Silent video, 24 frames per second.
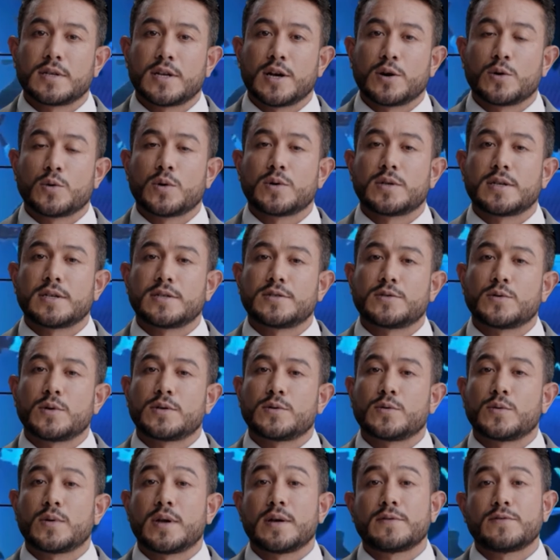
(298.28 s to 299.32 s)
According to a
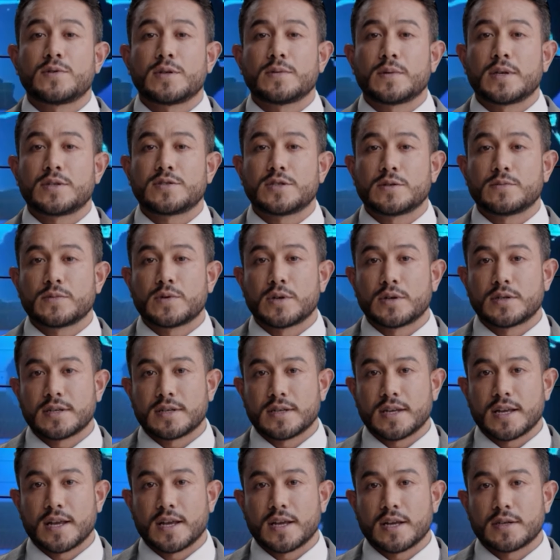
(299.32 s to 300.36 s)
DU information
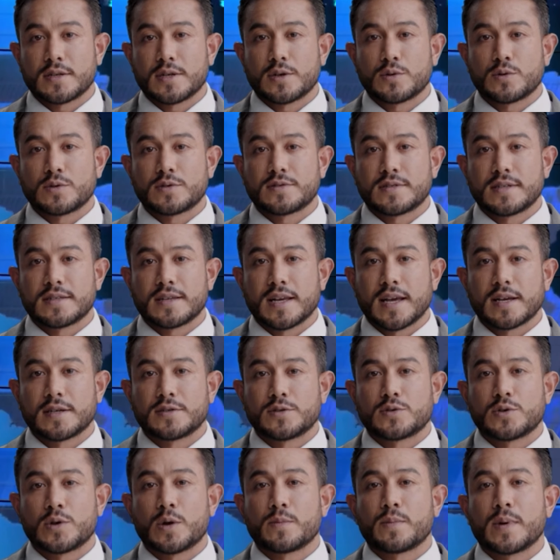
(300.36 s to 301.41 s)
bulletin, the courses aim
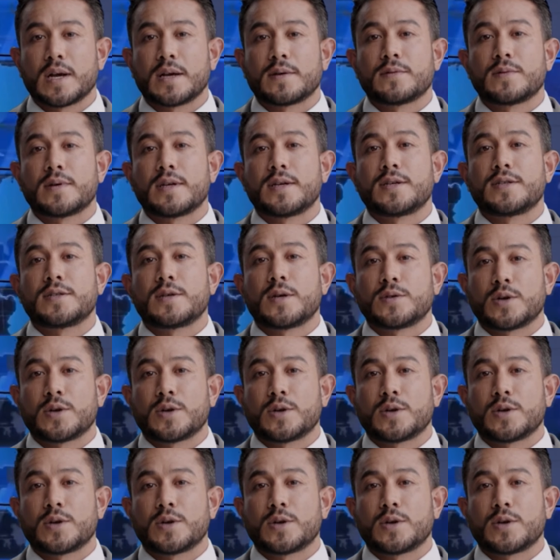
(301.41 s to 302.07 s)
to combine traditional